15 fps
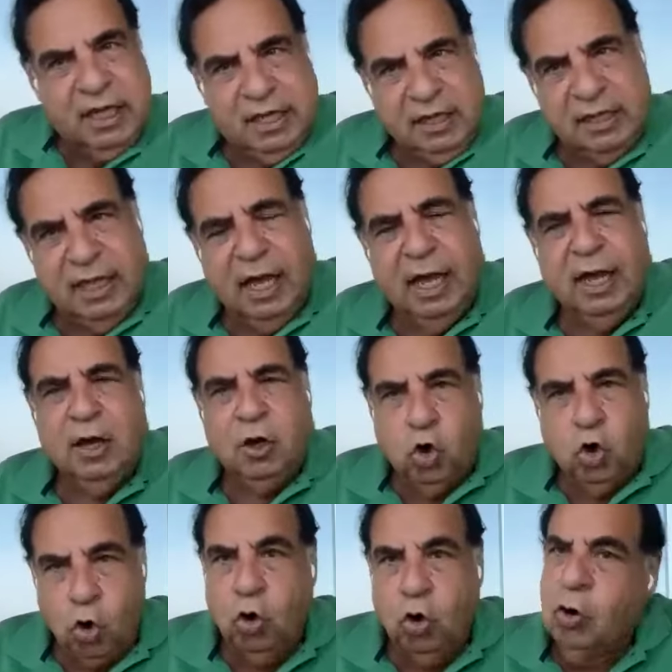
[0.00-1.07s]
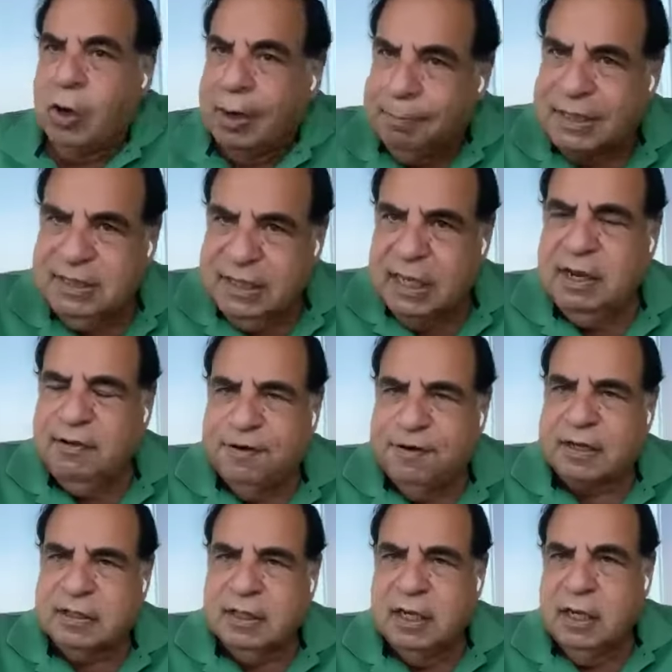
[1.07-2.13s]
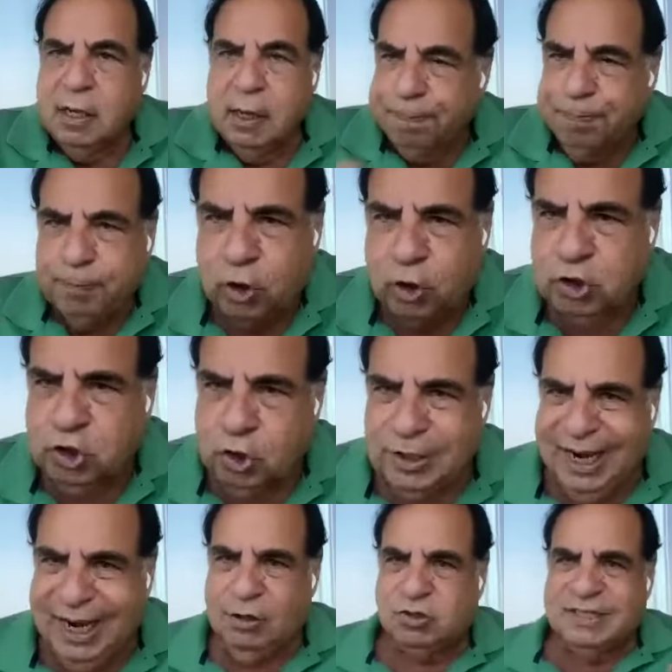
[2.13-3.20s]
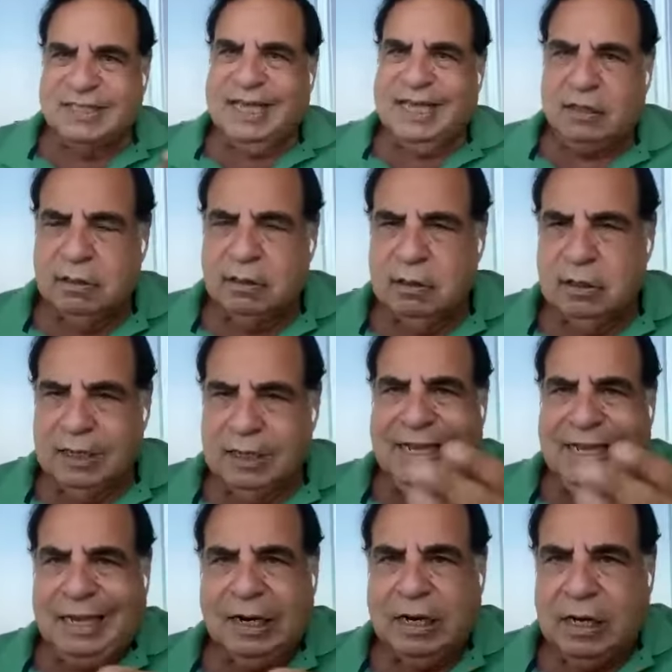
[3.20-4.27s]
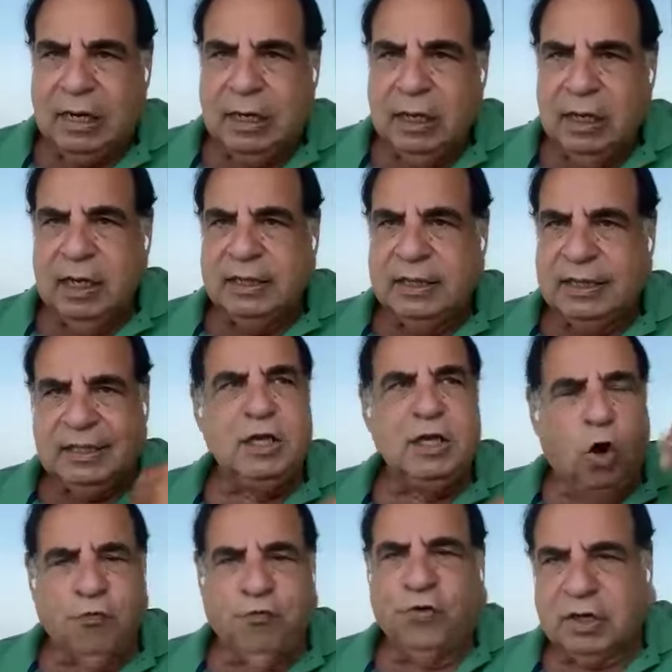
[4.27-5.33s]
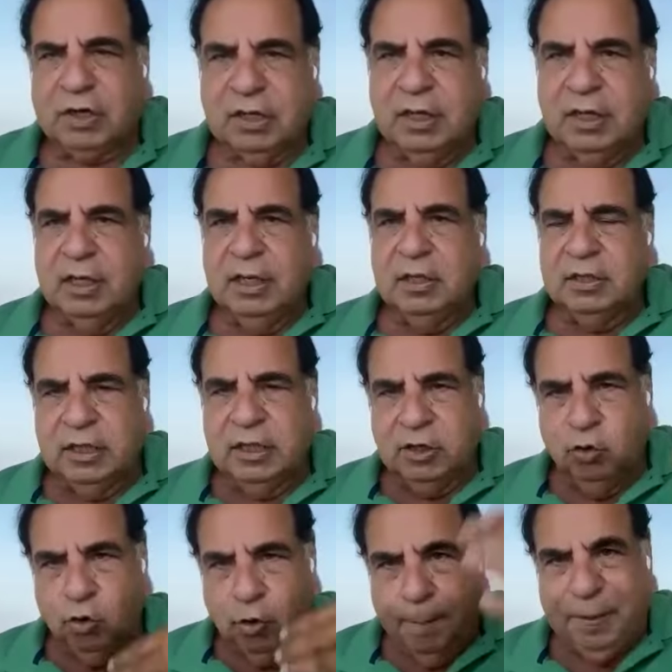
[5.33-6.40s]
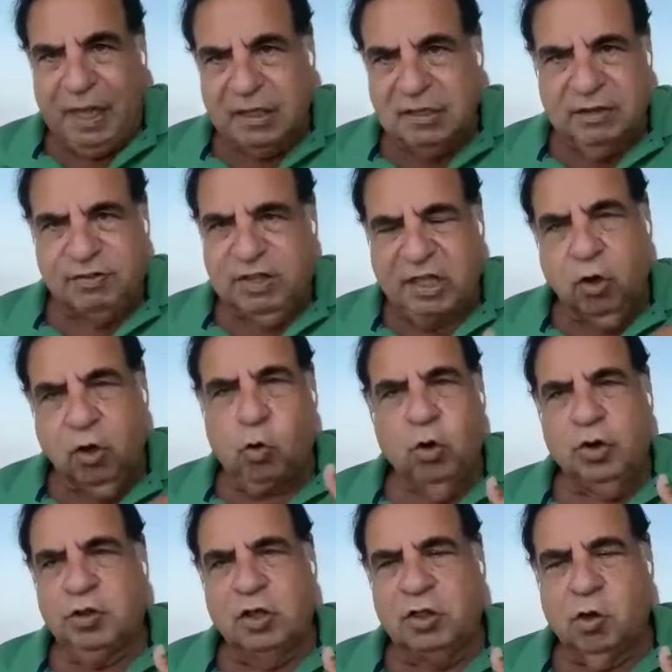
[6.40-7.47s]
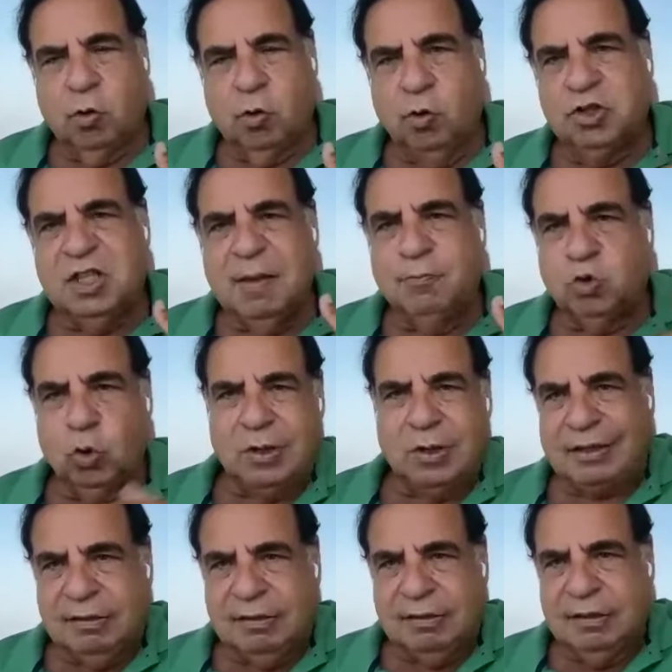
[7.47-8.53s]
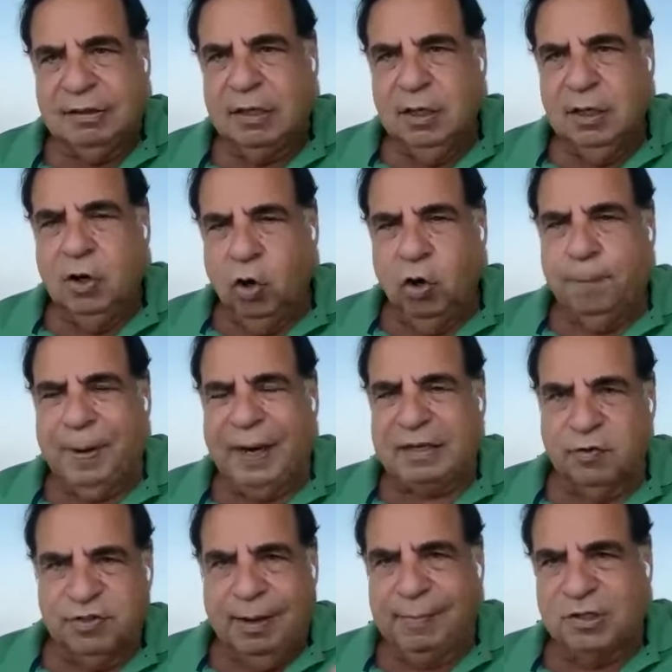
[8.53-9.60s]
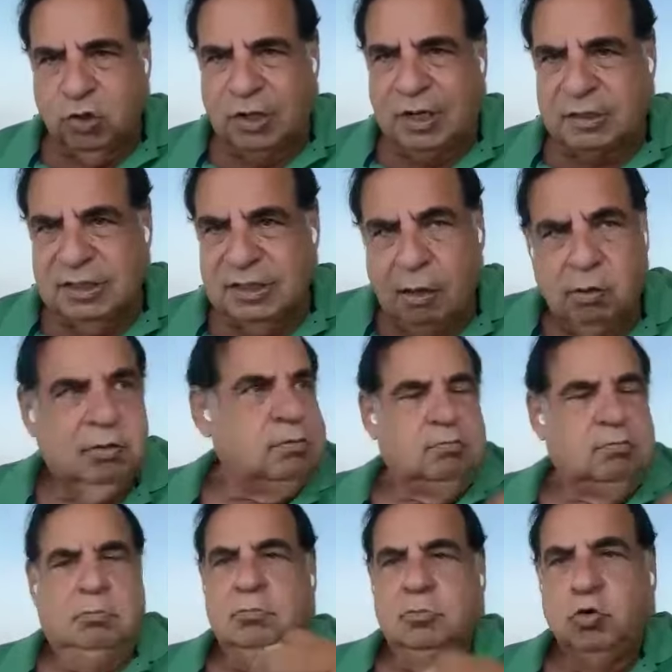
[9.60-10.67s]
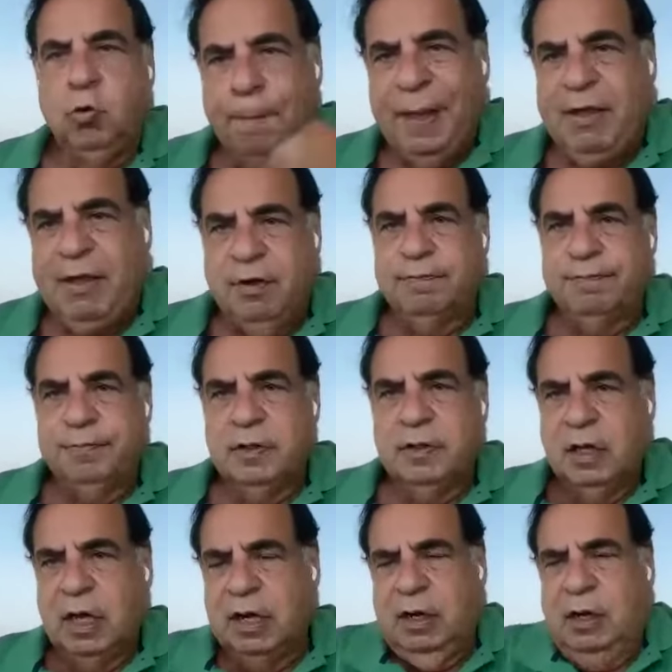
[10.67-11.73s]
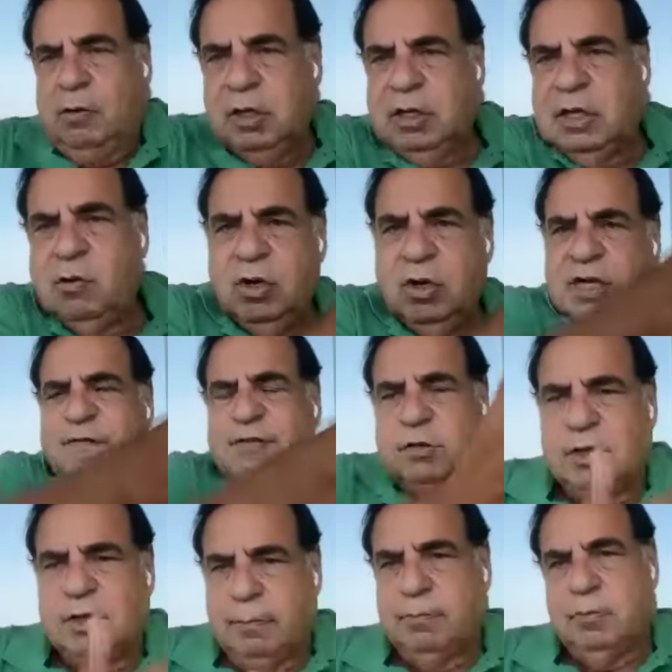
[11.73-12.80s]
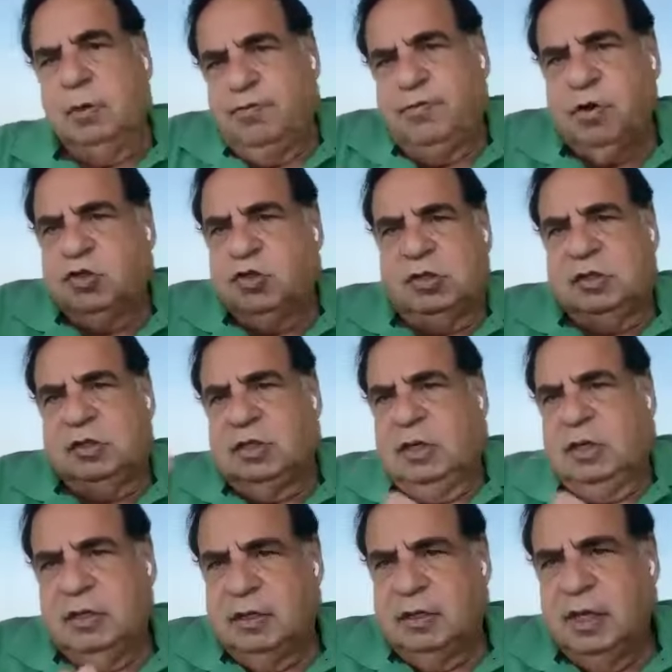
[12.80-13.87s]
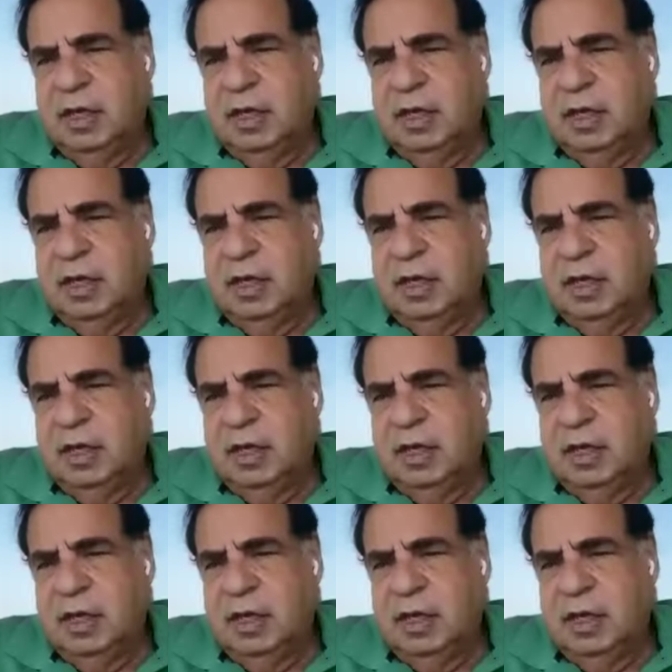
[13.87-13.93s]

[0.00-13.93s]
India, mm. Congo, and Brazil, in fact. Bolsonaro mm. said clearly that he offered the Europeans, if they don't, they don't want him to cut part of the Amazonas down, to pay. And he mm. will give it to them. Of course, they, mm.